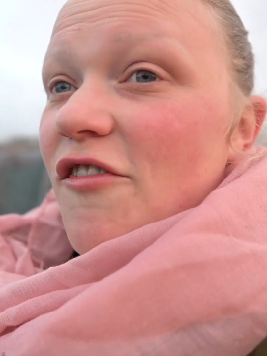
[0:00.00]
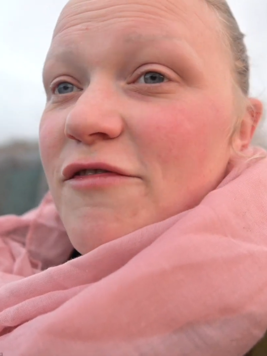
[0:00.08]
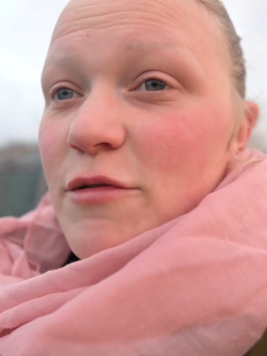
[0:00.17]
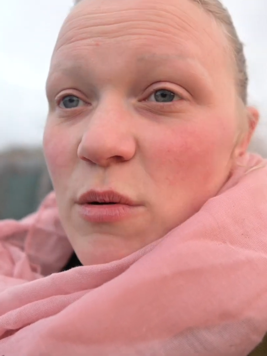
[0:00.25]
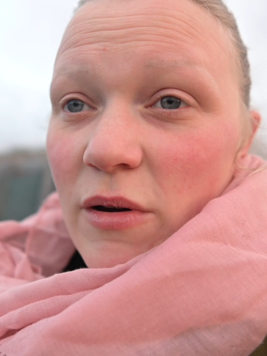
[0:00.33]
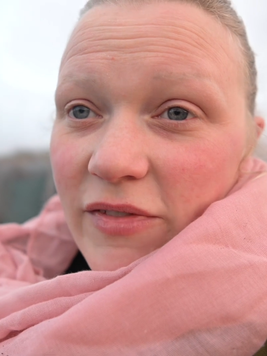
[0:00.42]

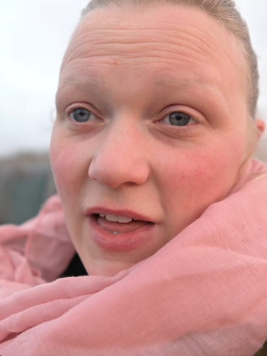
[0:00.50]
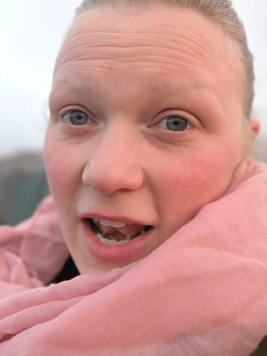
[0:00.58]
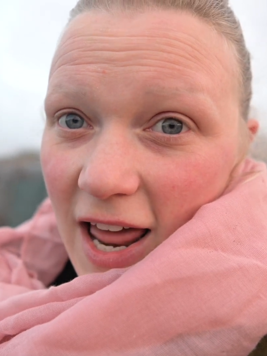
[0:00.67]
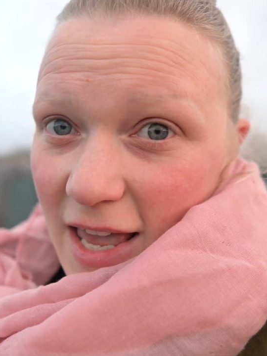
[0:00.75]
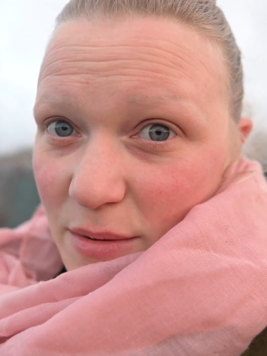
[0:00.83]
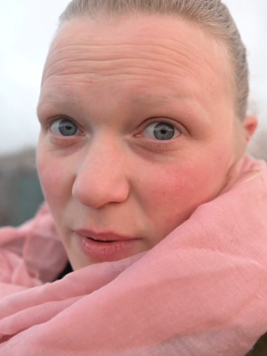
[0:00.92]
fruit of their
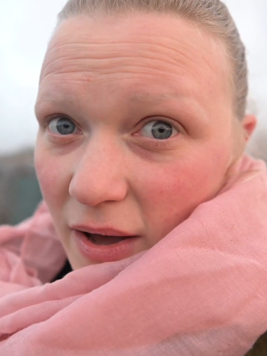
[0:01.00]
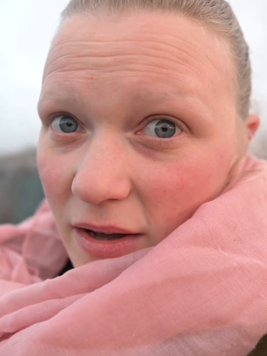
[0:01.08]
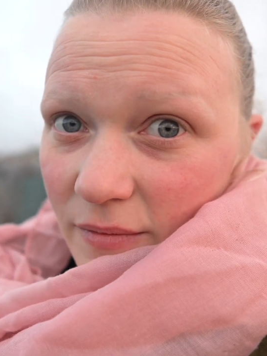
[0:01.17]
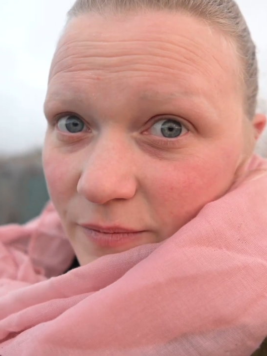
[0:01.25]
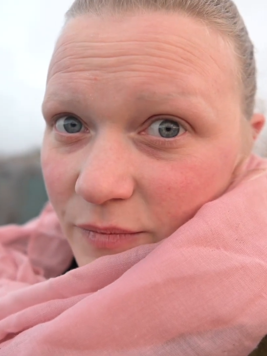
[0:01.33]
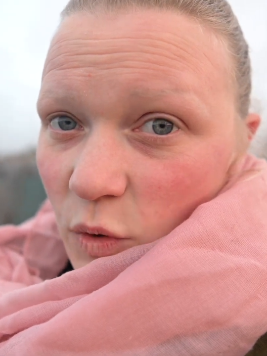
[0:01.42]

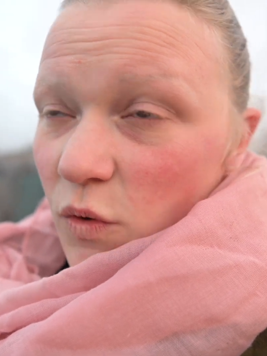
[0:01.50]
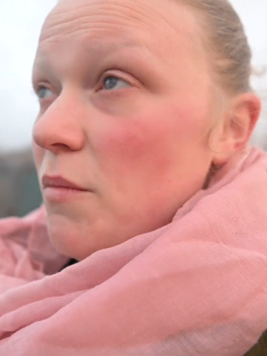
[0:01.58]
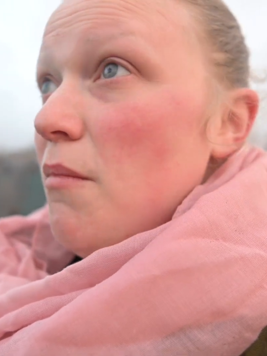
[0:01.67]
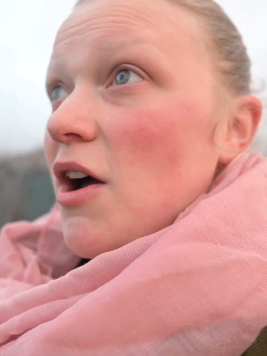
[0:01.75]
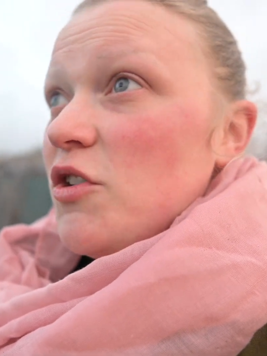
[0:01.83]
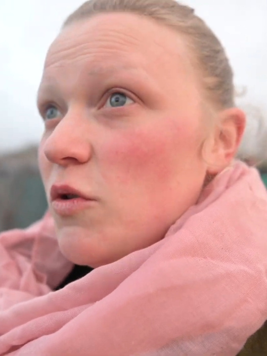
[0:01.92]
labour or the
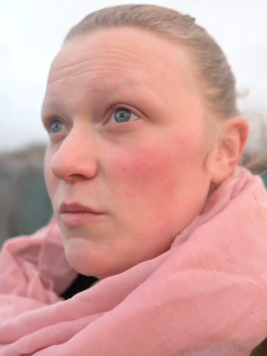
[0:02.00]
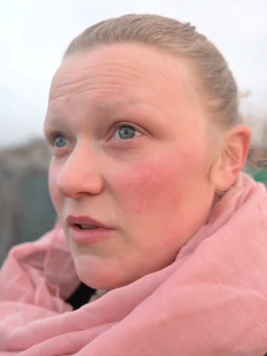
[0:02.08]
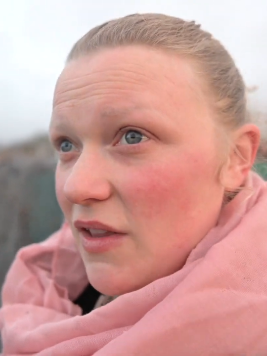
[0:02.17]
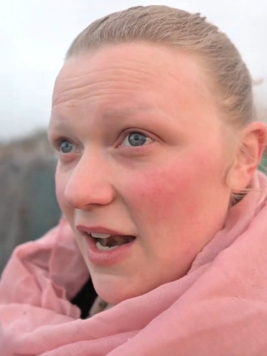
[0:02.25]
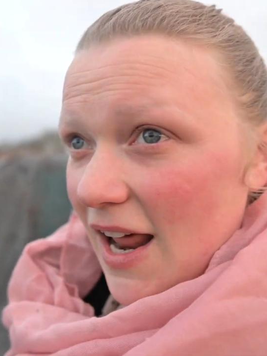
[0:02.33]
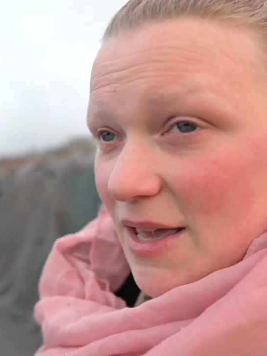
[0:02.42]
mushrooms
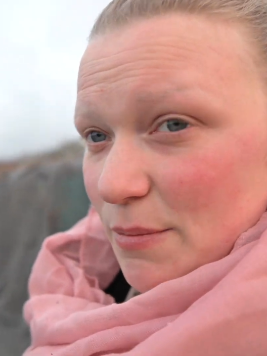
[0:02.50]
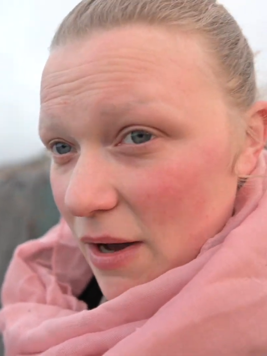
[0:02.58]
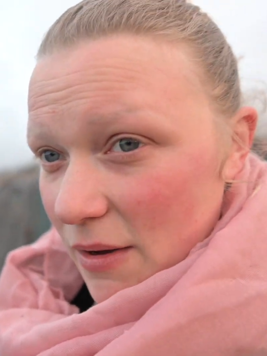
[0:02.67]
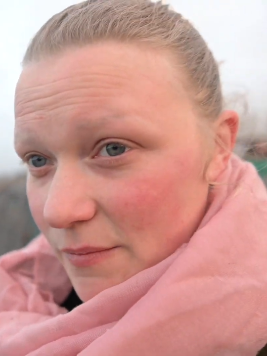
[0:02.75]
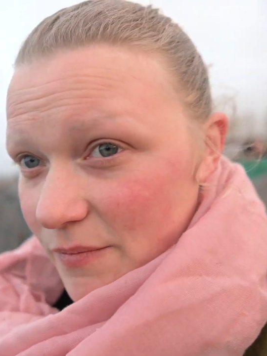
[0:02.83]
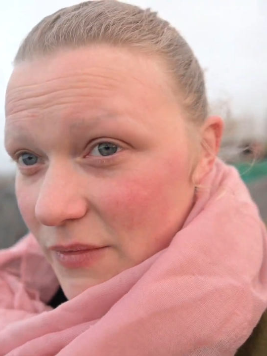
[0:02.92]
of their
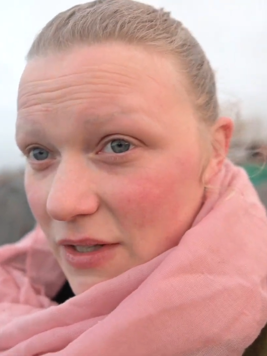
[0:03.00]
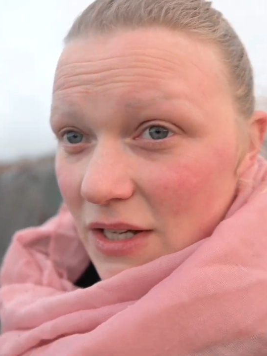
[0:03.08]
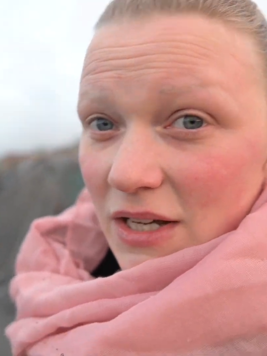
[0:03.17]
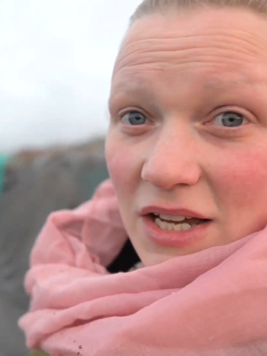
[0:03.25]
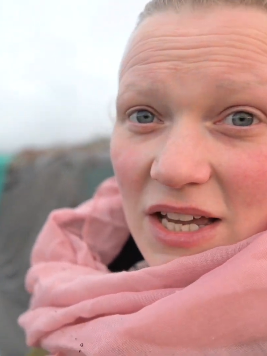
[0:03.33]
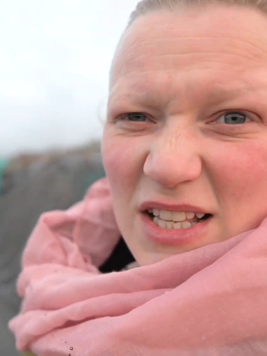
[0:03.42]
labour,
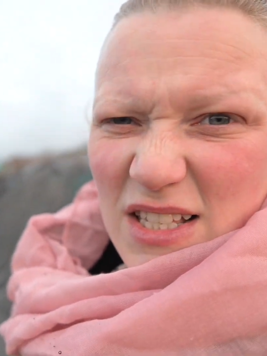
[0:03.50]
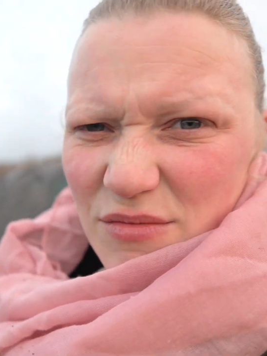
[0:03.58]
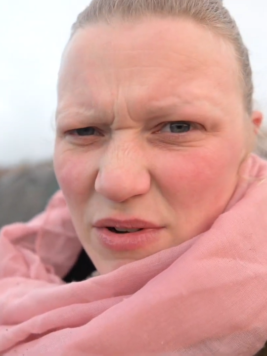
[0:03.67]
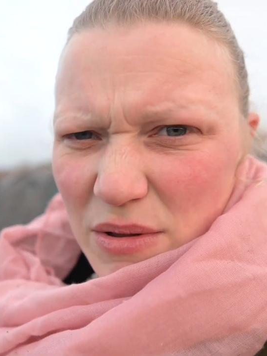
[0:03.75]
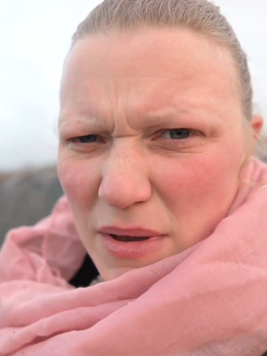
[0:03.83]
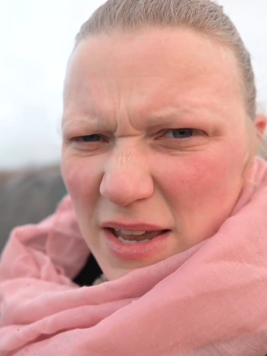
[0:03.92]
it doesn't
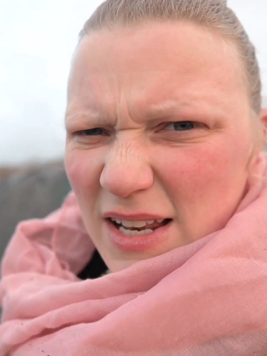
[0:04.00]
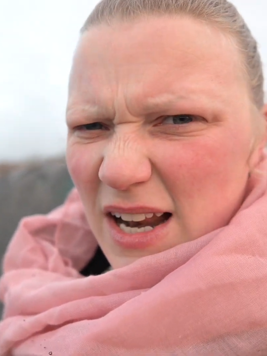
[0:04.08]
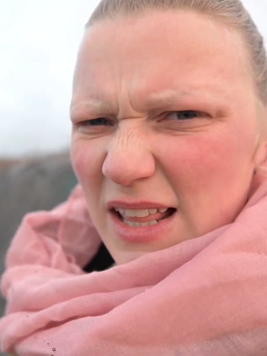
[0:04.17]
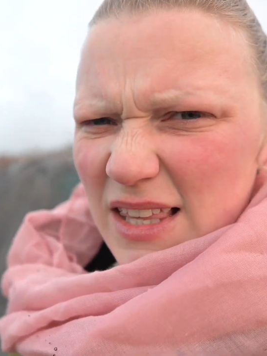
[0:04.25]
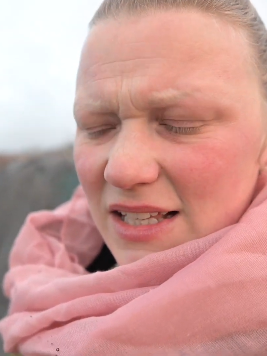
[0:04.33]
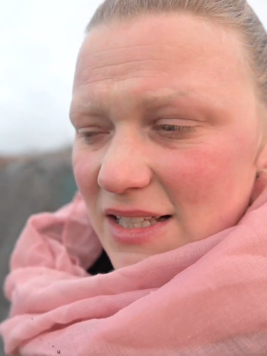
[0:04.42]
really mean
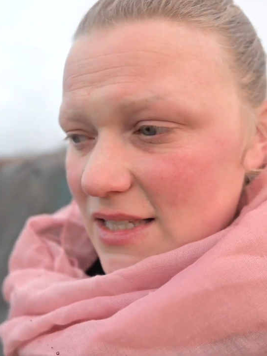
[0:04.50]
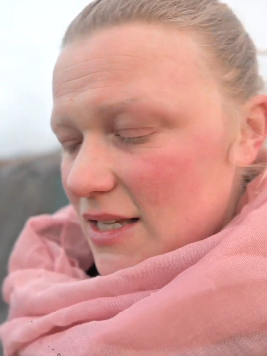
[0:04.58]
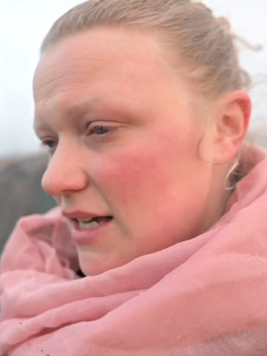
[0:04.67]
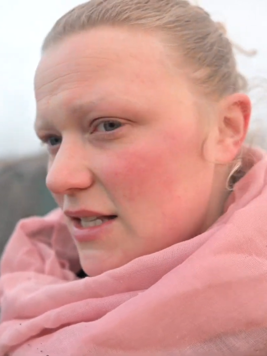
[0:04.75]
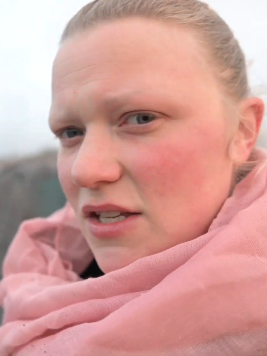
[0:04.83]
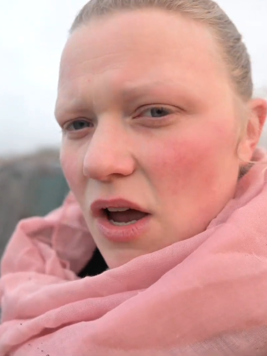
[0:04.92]
anything, does
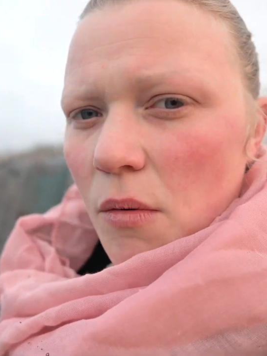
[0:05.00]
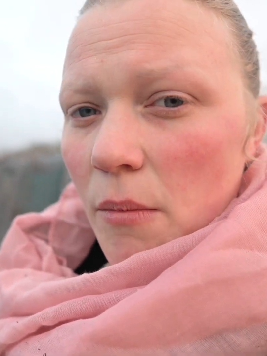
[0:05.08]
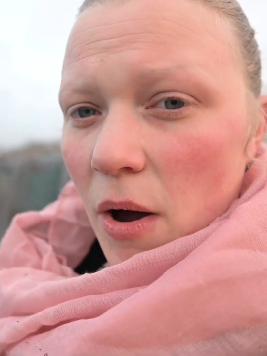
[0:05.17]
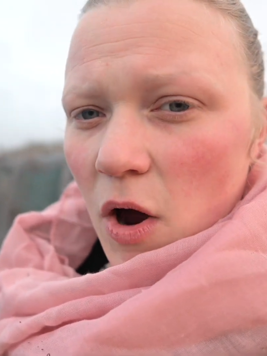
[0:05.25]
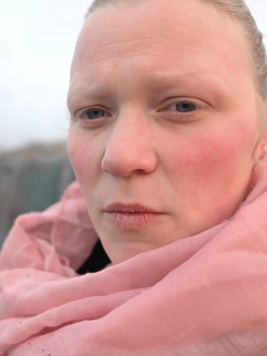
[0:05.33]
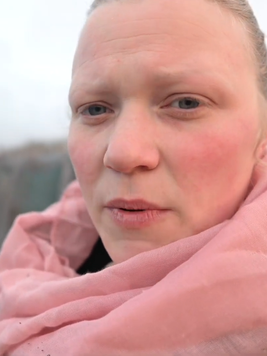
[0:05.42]
it? So I'm
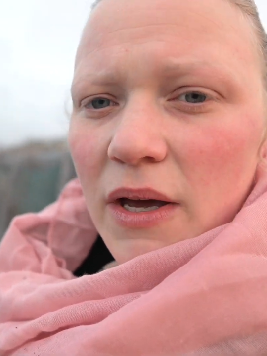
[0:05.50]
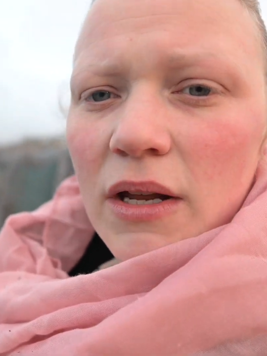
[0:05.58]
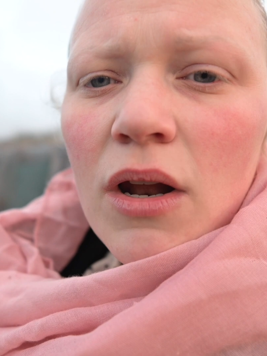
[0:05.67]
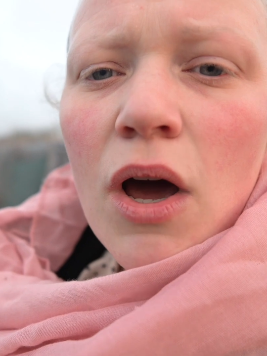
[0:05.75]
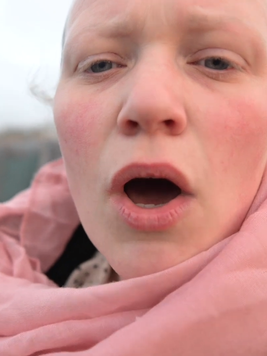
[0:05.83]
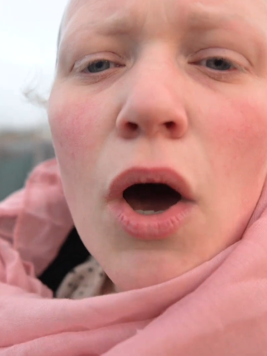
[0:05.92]
hoping